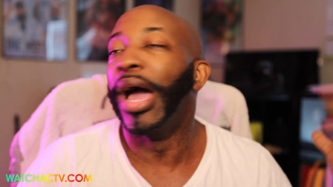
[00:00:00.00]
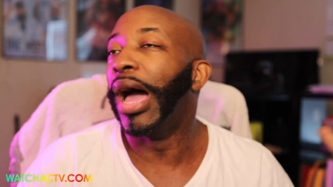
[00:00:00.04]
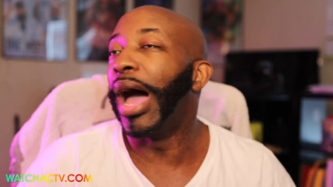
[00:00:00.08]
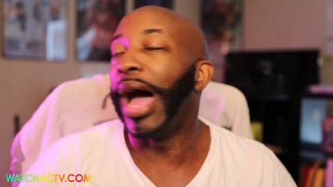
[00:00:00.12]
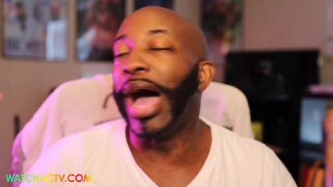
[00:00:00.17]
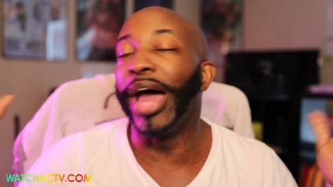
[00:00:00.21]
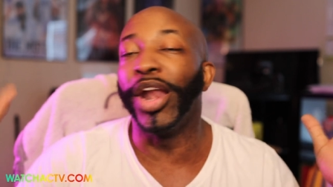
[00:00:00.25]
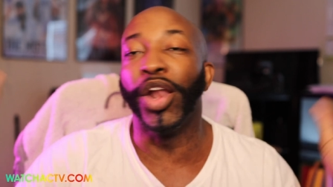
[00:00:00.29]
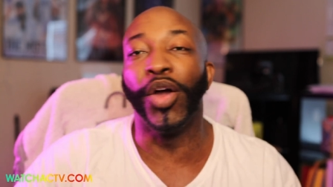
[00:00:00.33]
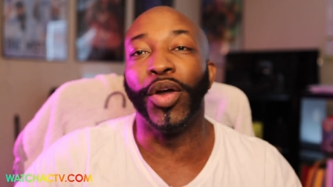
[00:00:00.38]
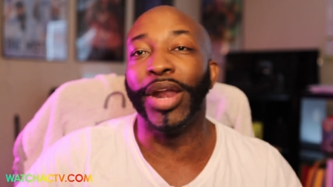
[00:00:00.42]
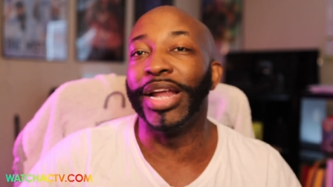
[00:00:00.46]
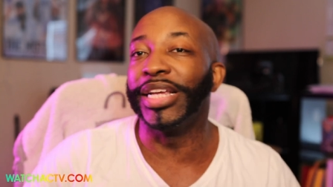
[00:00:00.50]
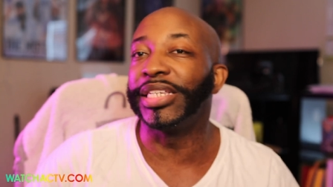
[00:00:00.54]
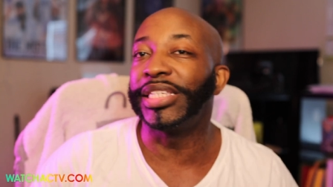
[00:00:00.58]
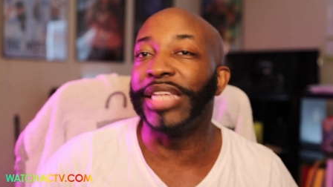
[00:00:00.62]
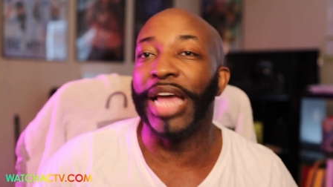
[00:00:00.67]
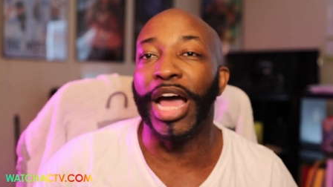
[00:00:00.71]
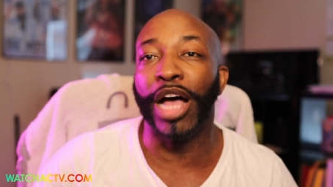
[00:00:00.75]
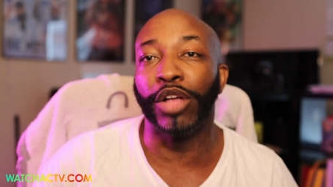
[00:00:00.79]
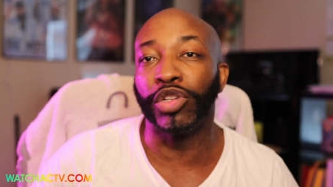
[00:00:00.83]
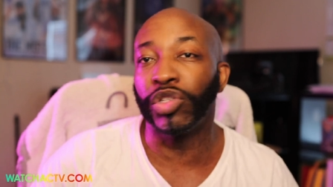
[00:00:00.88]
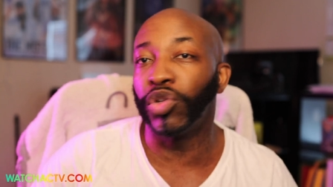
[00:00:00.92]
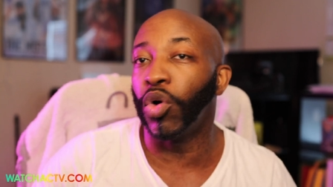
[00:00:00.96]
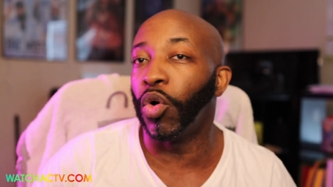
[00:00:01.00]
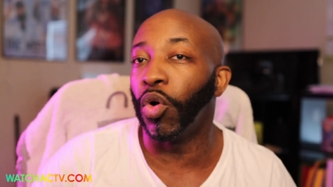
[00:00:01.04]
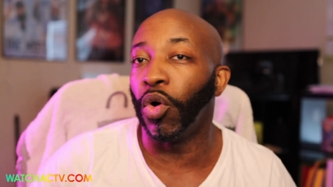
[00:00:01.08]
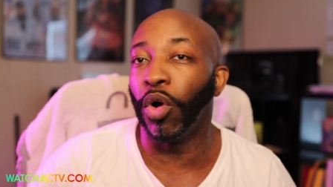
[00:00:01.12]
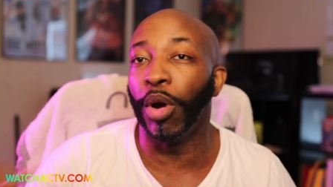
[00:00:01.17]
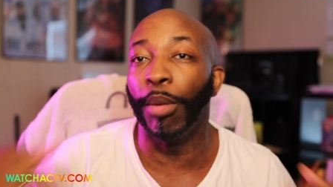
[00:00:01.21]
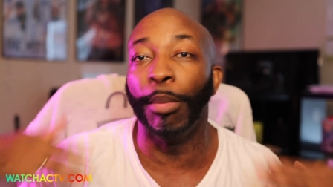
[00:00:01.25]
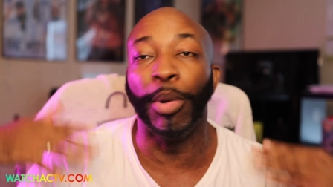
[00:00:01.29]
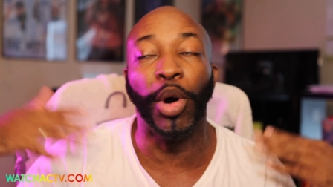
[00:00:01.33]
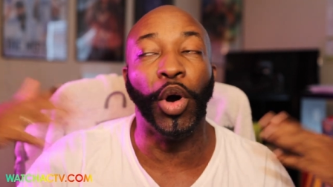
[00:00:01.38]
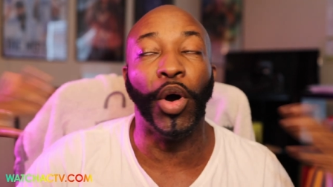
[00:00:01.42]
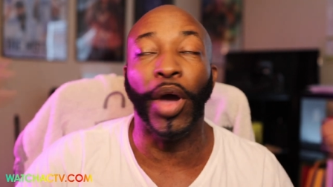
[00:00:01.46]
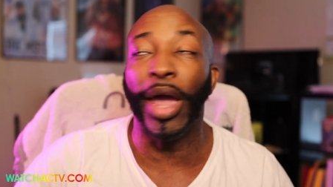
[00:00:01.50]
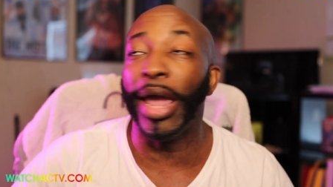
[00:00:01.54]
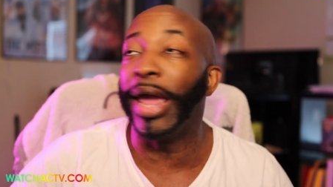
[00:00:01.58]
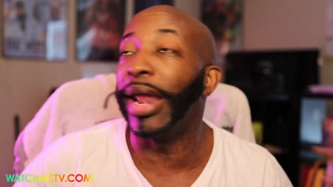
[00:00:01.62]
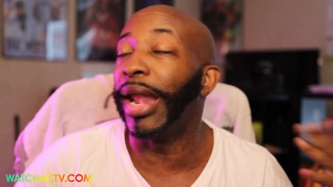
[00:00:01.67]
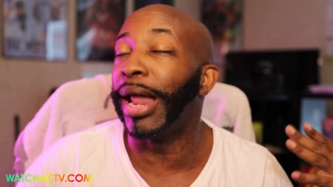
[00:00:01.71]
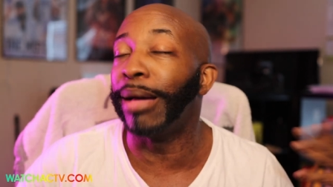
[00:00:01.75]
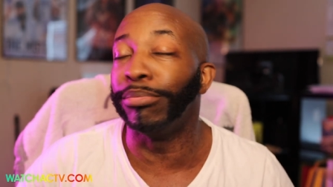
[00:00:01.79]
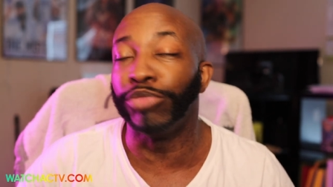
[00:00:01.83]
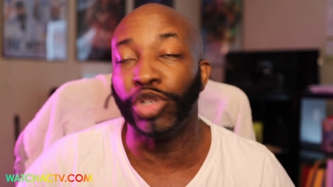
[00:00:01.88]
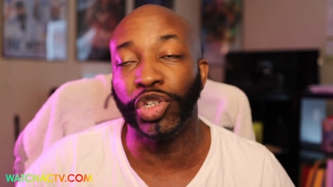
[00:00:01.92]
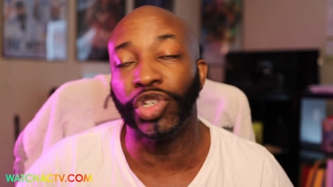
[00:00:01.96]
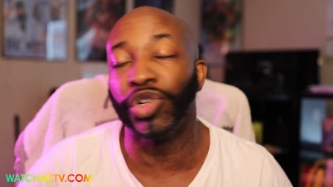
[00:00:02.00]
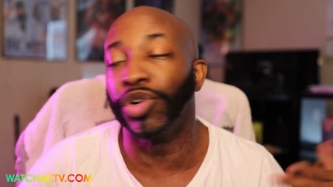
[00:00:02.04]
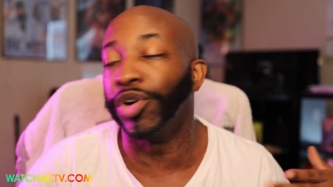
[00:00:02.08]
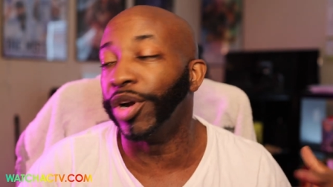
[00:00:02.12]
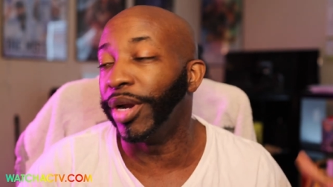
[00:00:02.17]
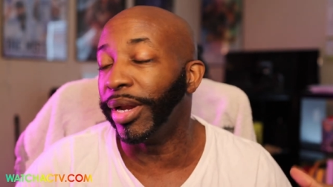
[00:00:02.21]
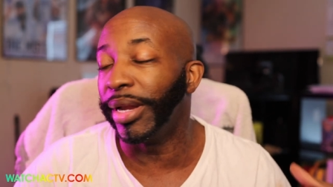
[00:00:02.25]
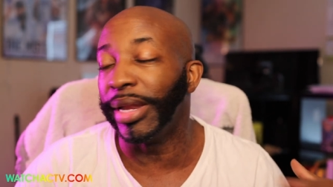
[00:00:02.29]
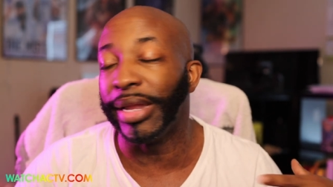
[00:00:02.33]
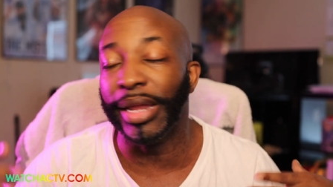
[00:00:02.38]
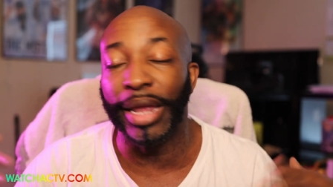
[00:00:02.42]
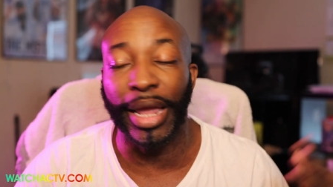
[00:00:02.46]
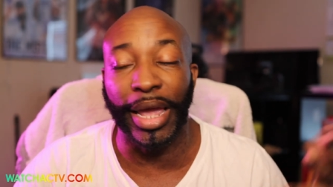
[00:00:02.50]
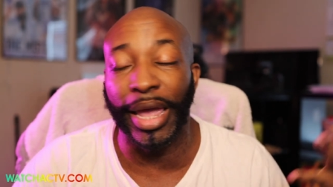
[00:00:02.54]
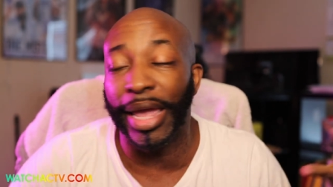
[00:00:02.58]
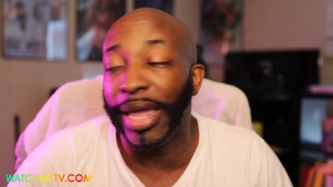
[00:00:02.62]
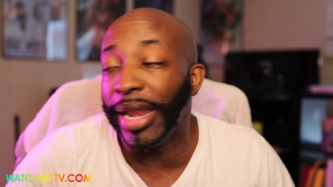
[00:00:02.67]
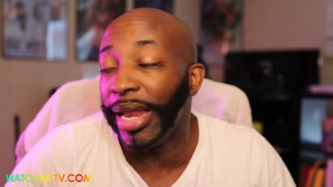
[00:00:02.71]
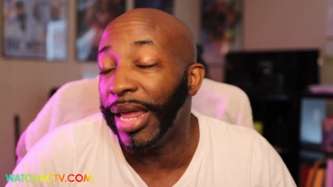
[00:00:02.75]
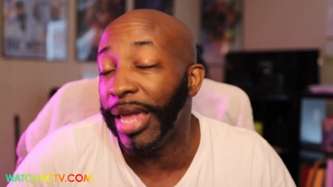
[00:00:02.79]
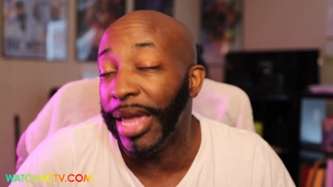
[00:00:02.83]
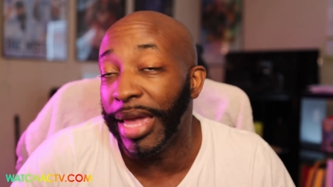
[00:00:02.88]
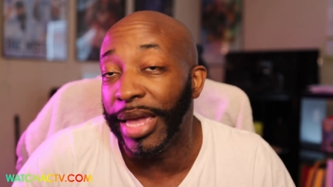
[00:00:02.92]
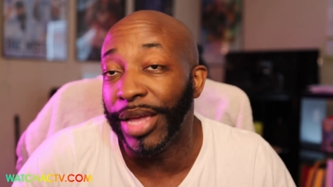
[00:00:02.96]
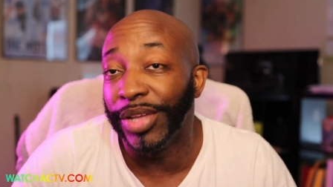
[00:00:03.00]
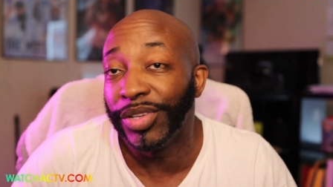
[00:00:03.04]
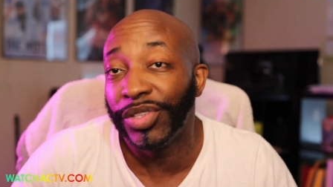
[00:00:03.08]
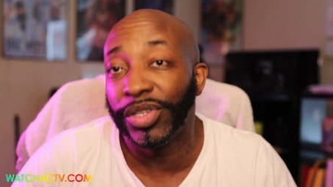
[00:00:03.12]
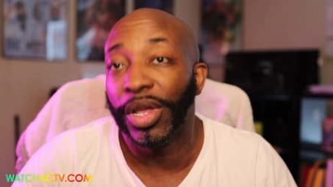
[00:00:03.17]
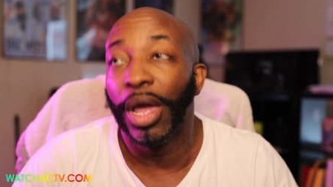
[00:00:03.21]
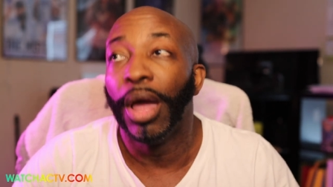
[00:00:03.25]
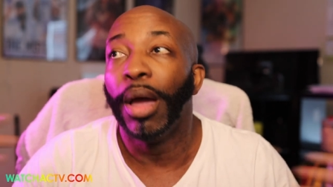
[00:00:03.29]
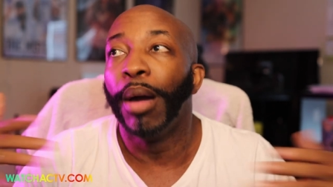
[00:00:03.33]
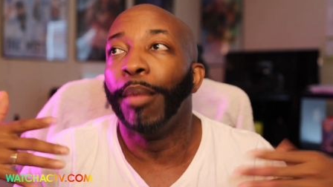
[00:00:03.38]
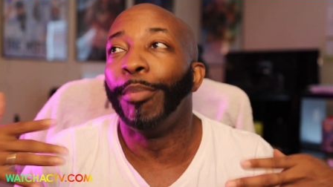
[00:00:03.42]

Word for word: I know that sounds horrible, and I'm sure it, yeah, it is,